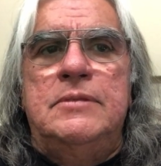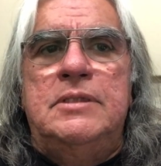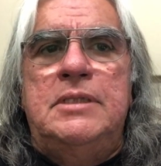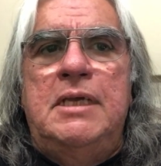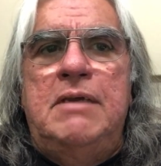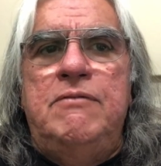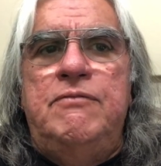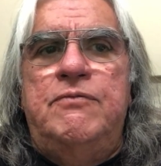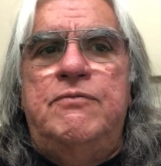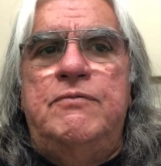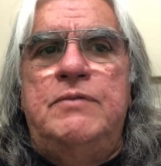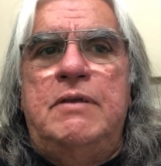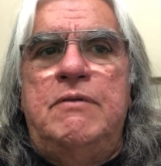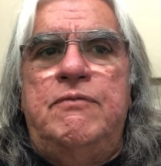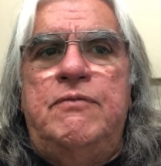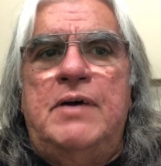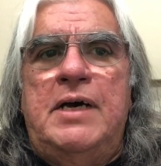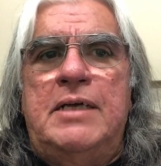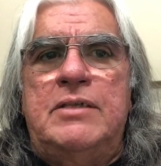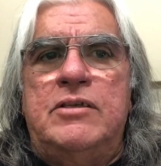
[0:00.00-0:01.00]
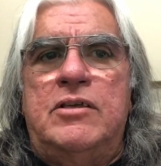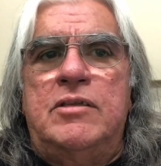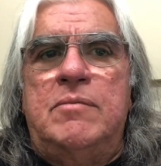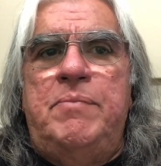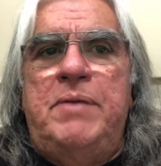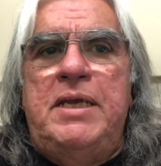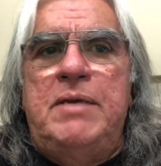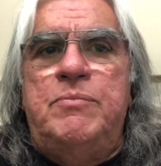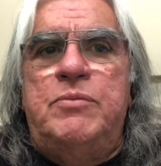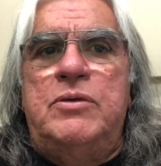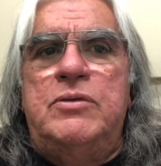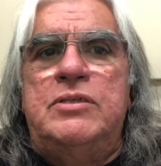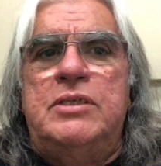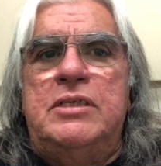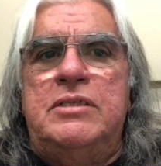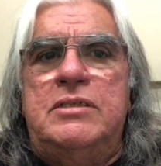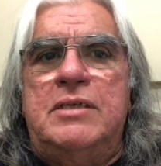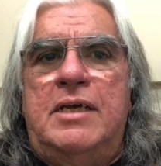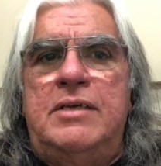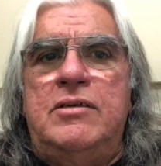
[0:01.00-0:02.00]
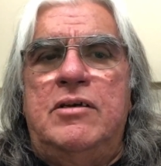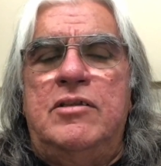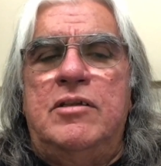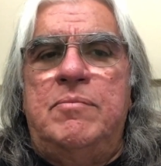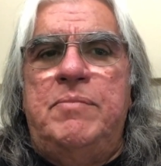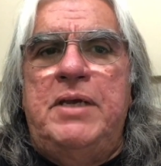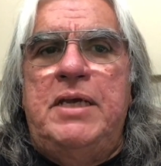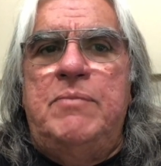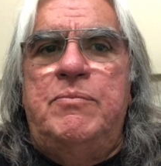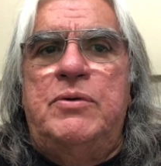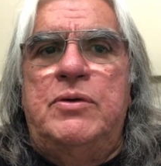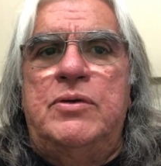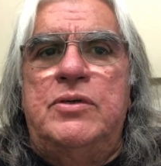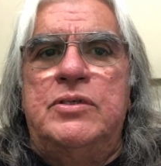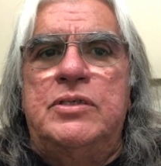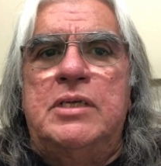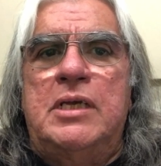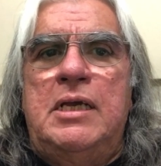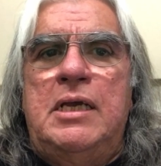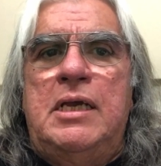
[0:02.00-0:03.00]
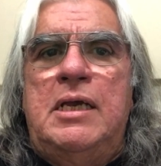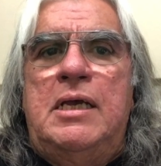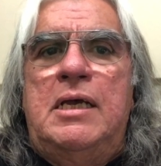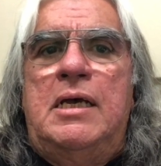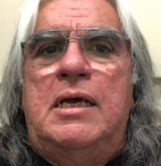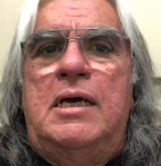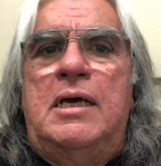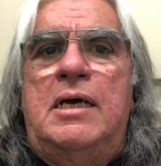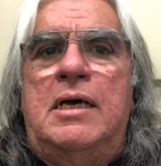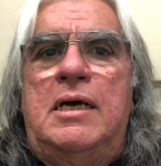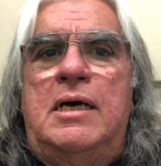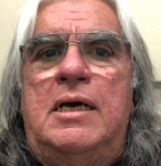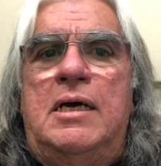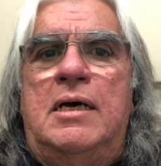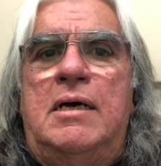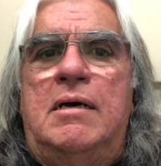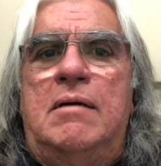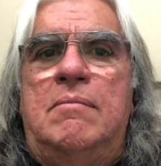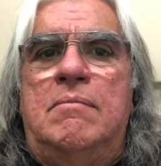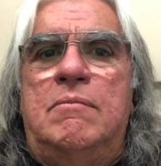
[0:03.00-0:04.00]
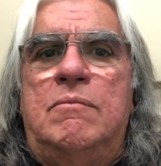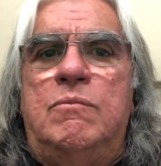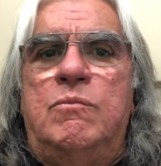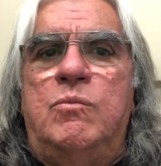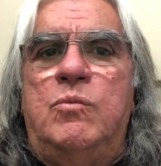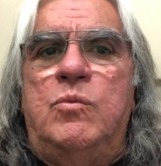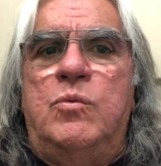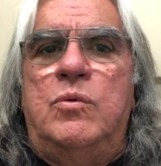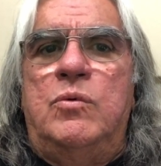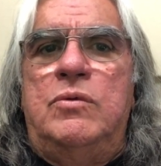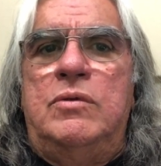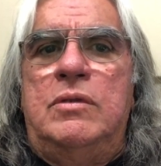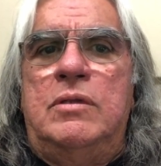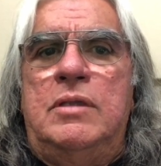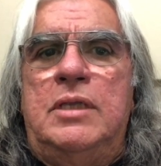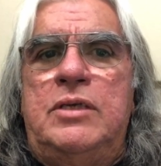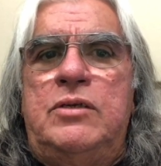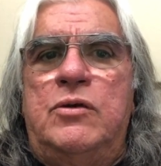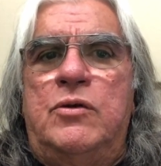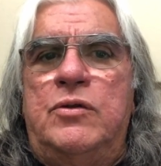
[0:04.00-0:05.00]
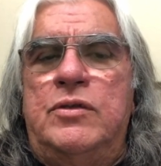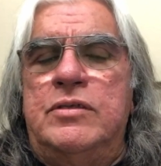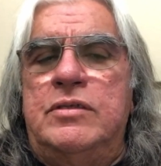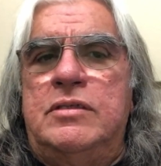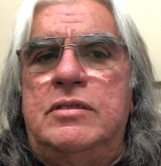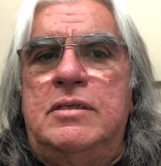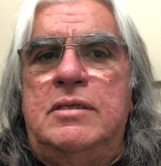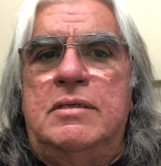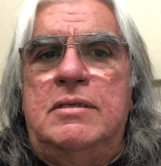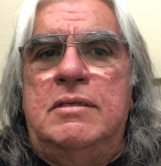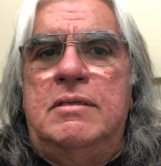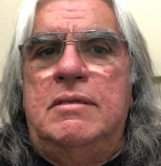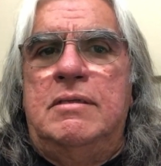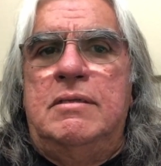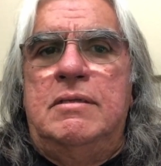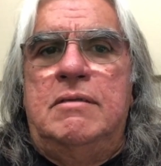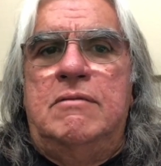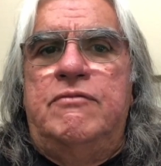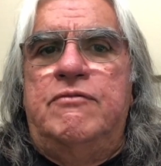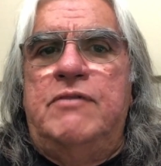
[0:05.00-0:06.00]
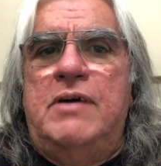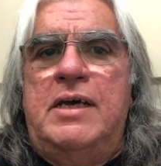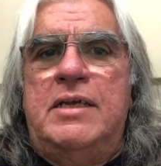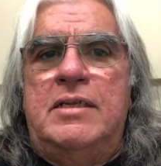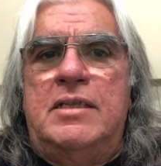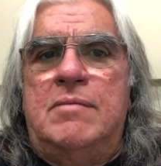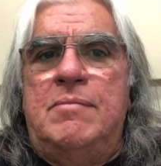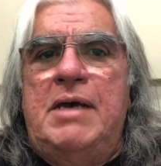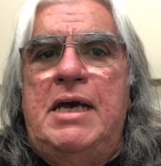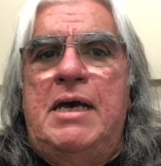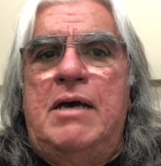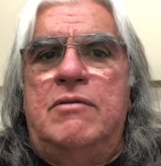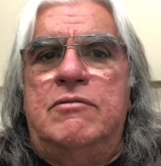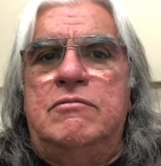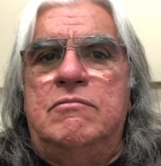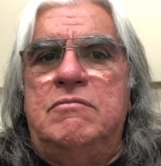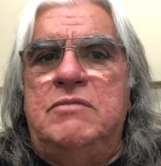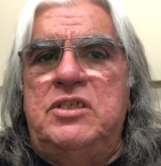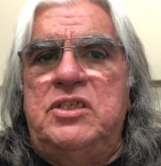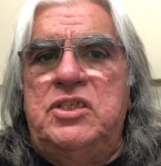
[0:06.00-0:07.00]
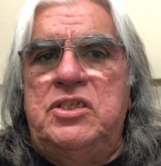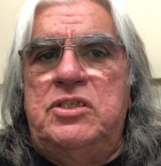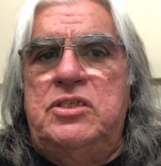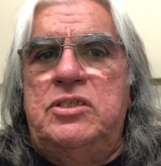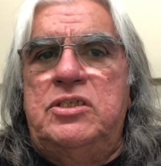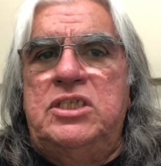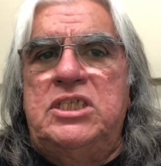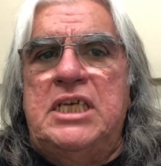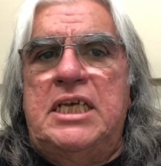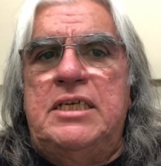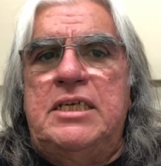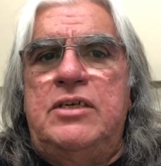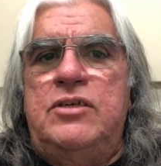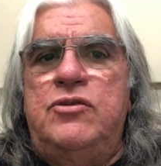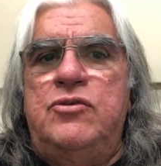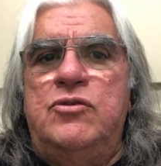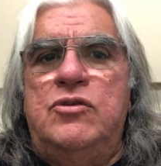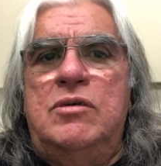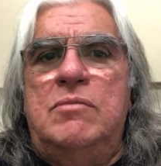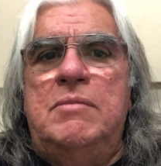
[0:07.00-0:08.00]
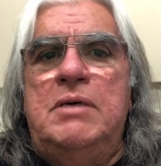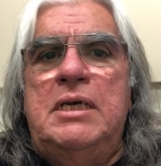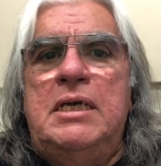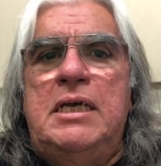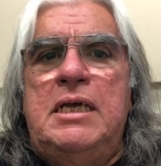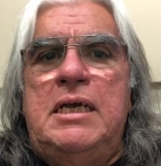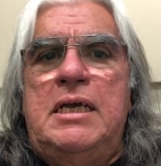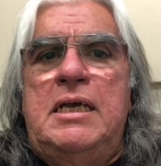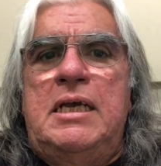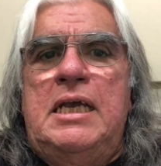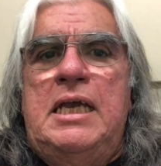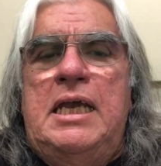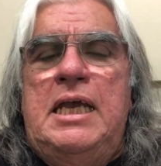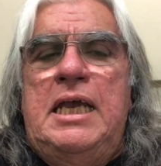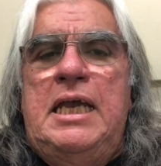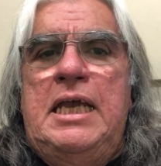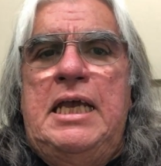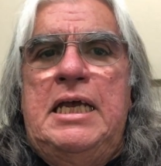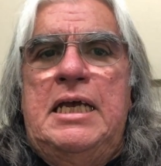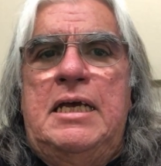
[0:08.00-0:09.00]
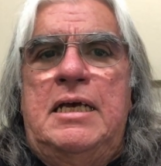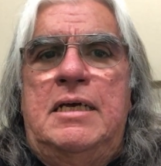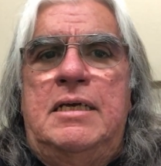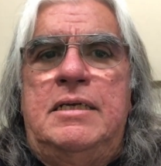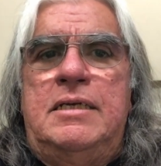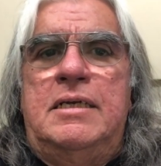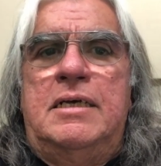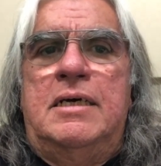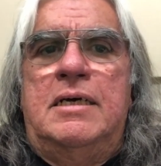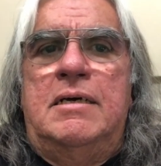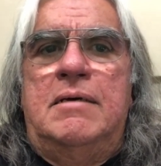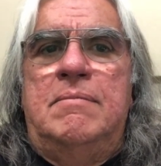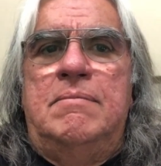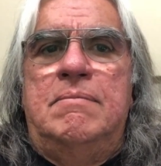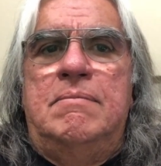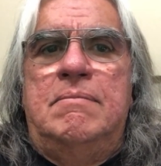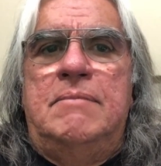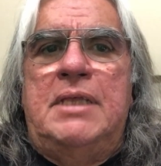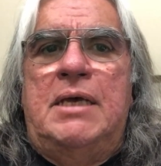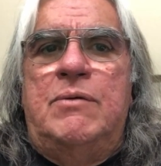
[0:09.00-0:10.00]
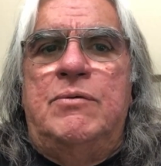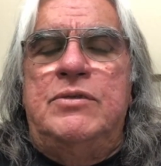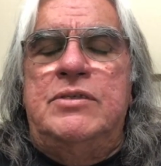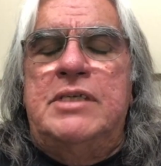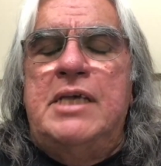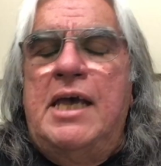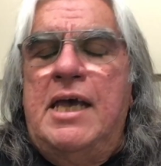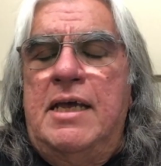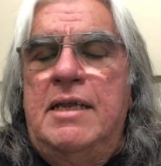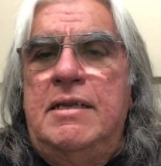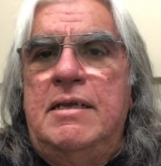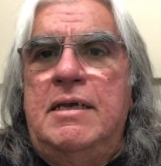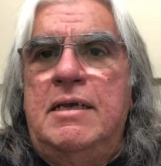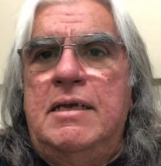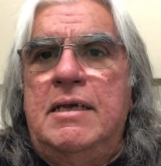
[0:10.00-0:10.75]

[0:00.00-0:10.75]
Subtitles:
They filed all the papers, they signed all the papers. They told us the final amount. We just sent it to them, and that was that.